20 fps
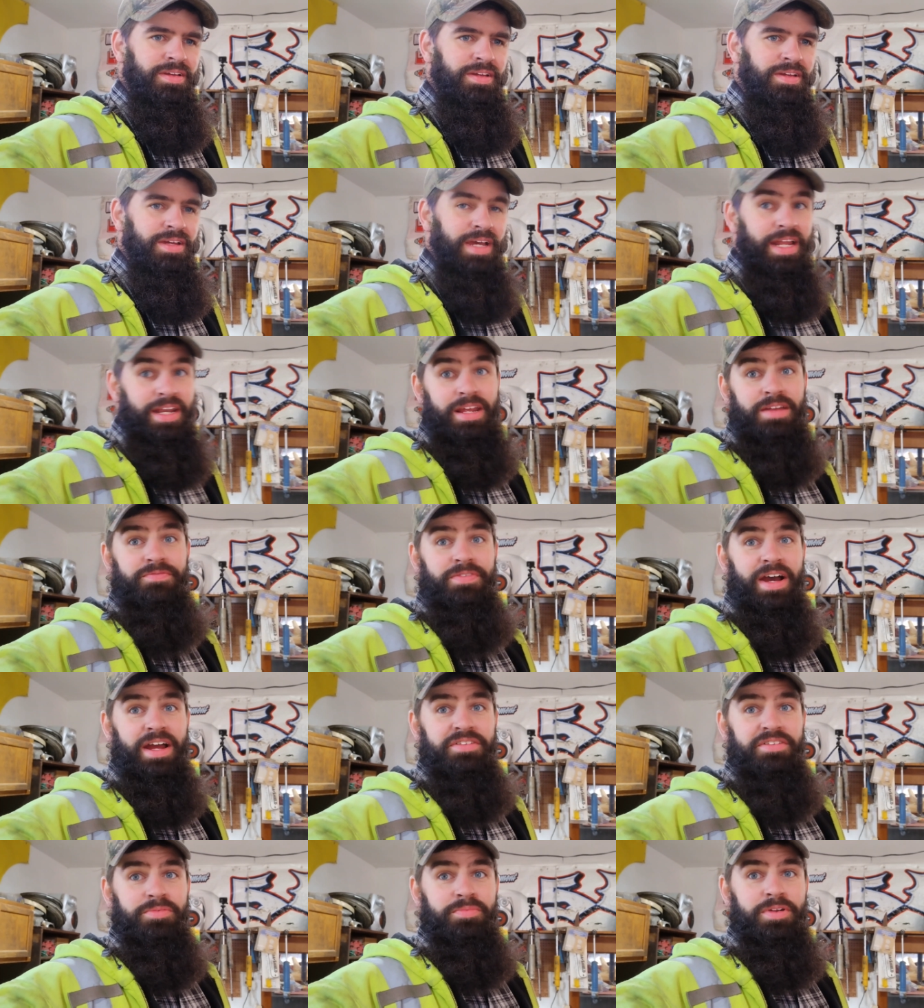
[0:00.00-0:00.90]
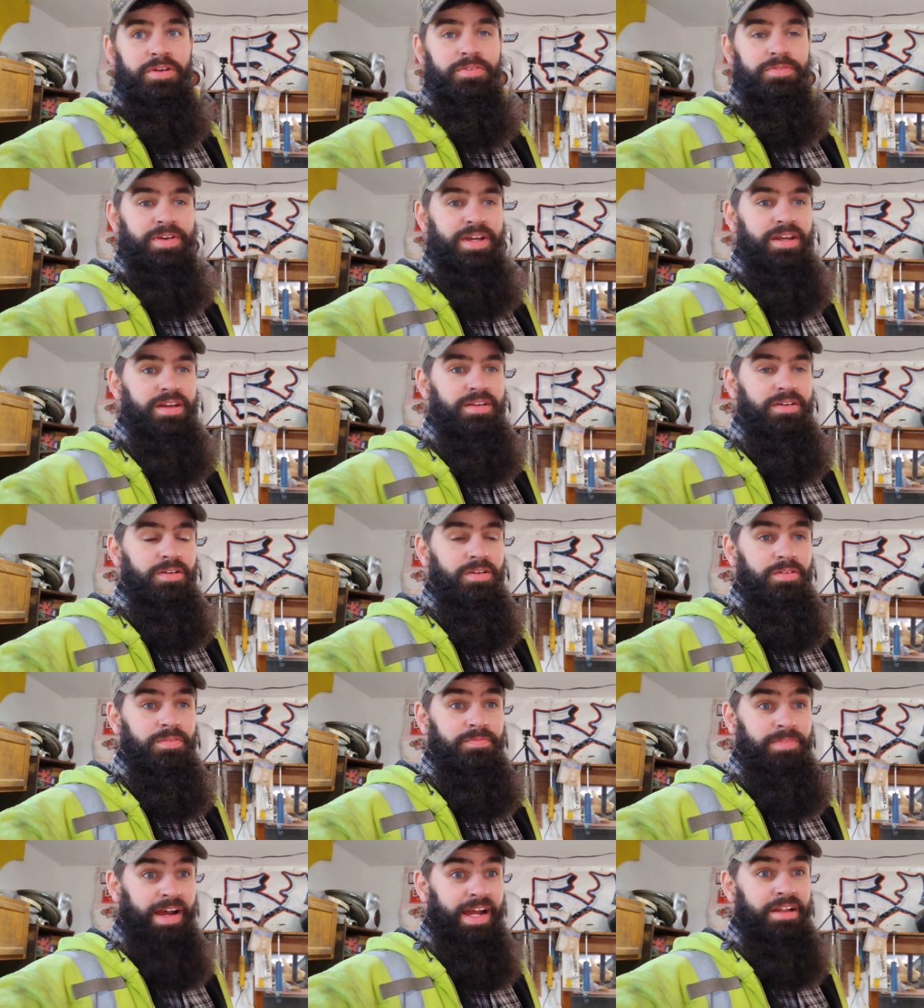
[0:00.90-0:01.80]
I did find some new
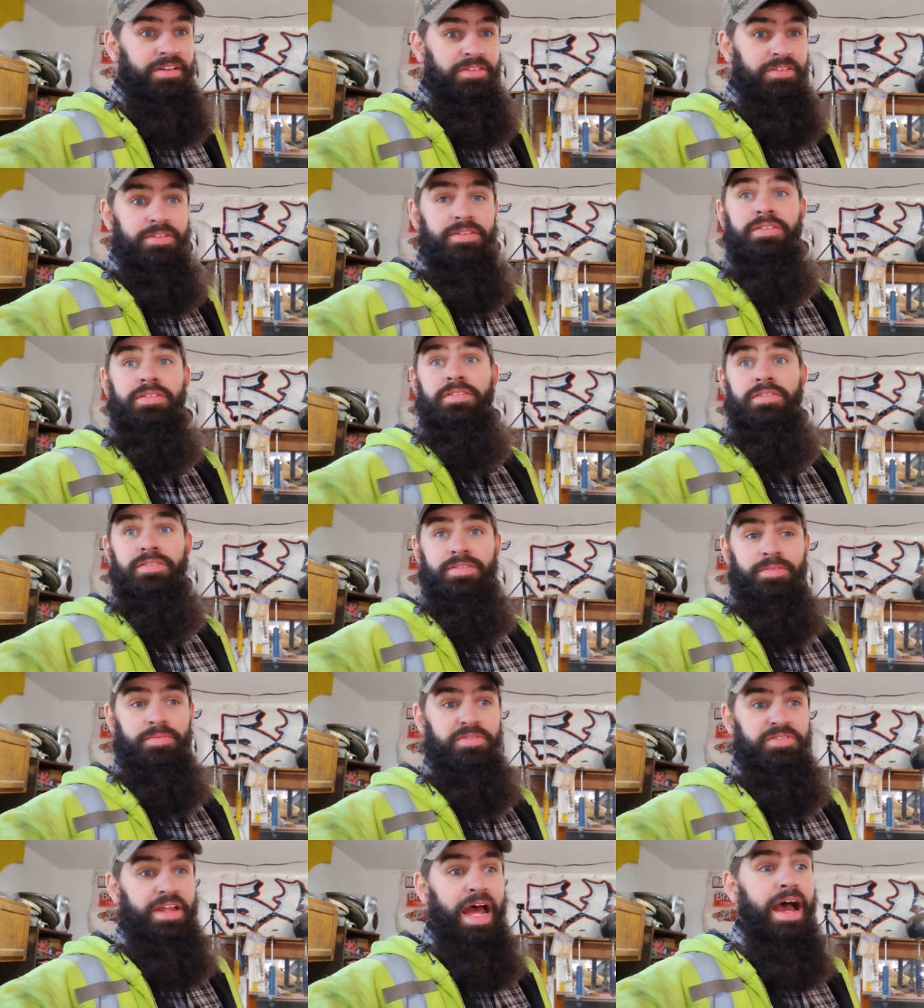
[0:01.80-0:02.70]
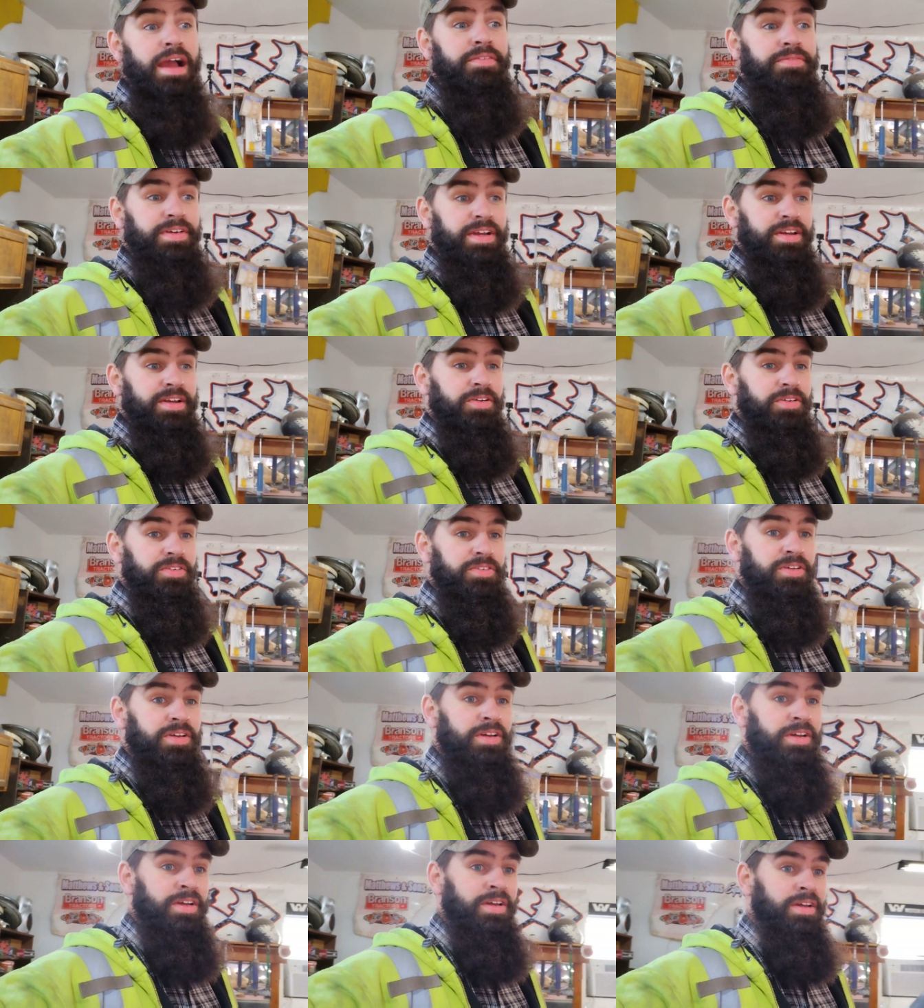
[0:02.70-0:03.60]
some stock fenders
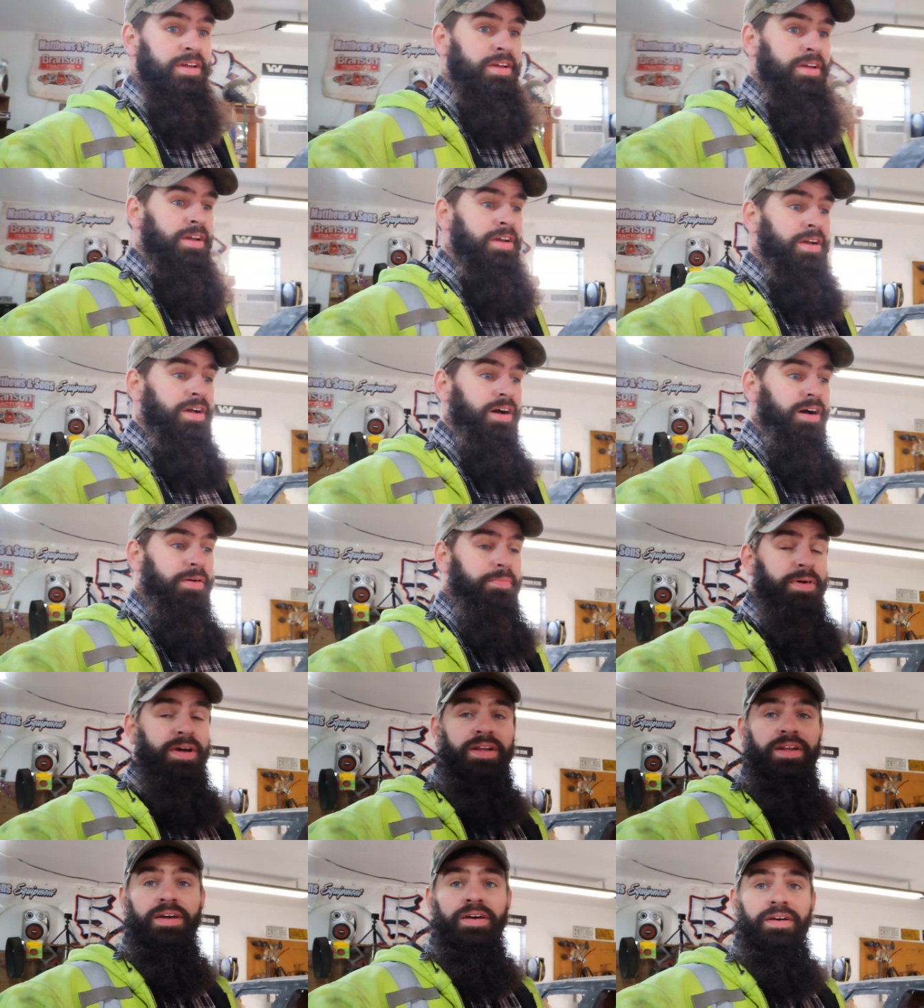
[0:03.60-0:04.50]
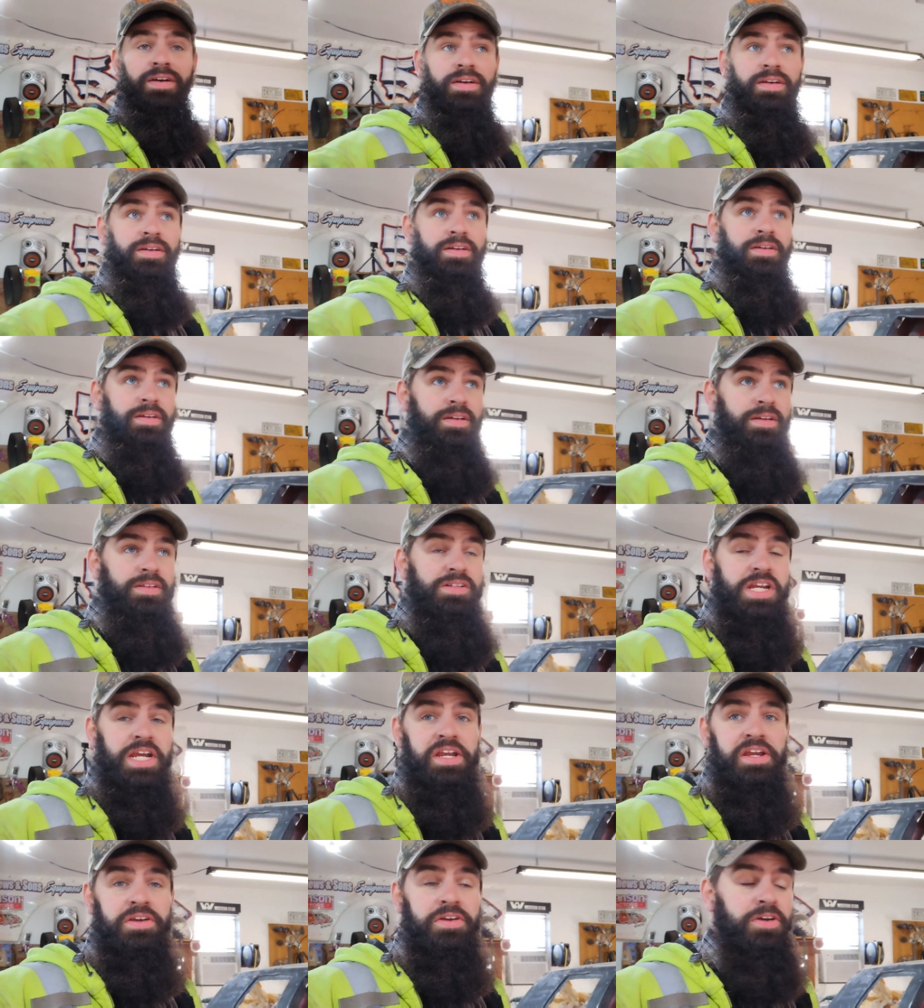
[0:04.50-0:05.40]
up in the
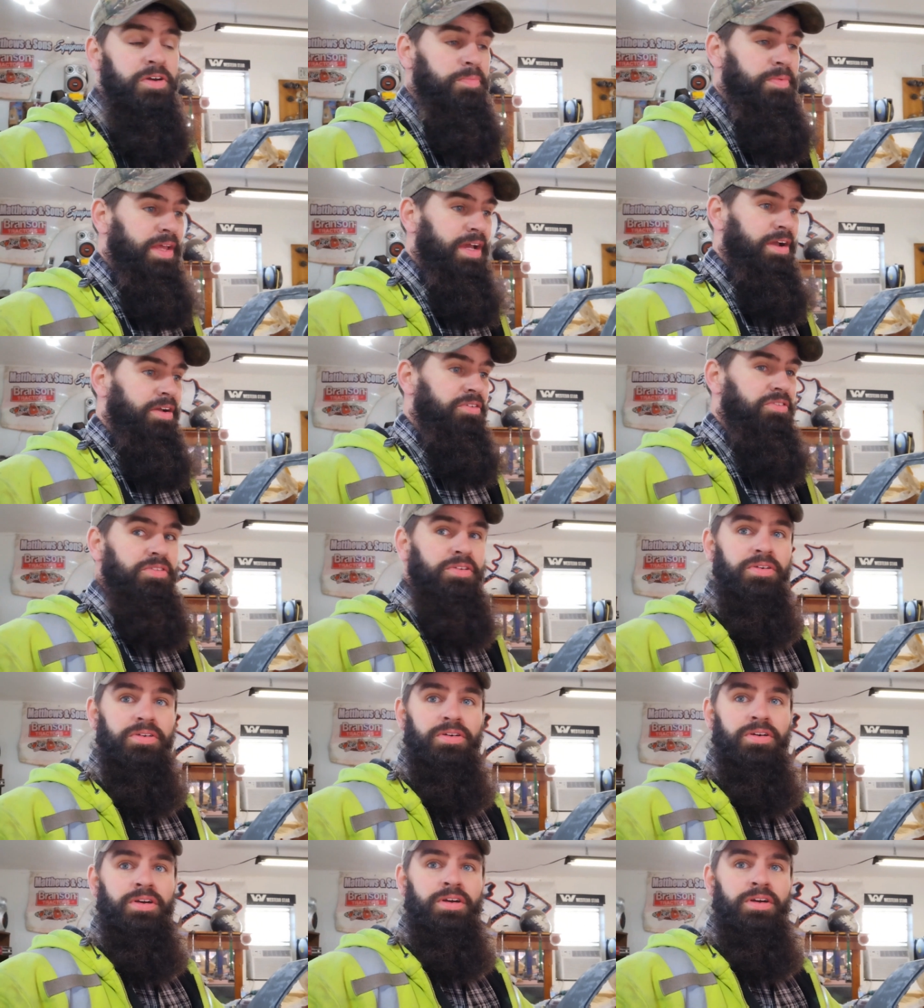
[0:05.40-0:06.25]
chicken coop there, so